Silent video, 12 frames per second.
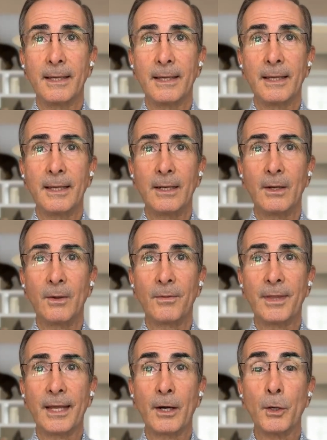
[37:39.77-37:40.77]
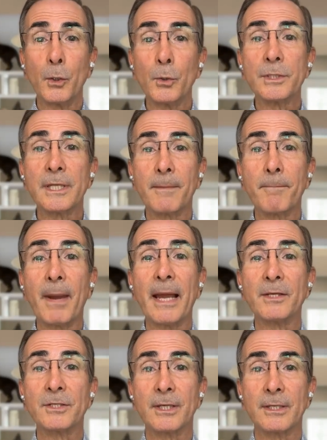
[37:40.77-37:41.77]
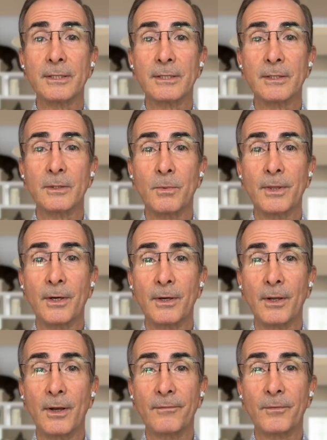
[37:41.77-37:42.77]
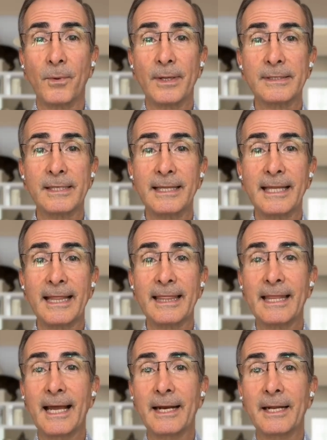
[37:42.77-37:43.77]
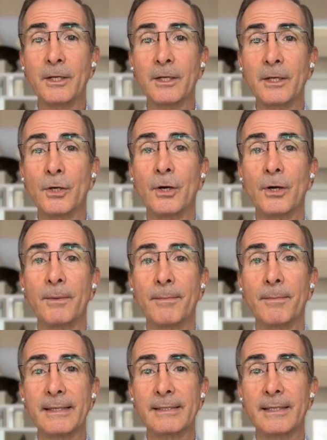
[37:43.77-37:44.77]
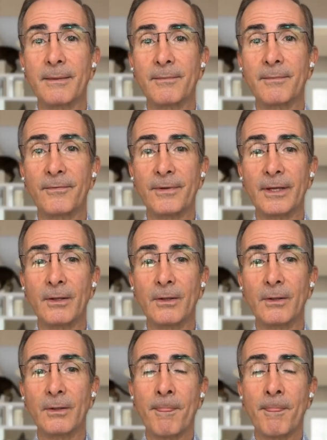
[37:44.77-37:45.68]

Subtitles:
they are losing patience with their loved ones, and then that in turn makes them feel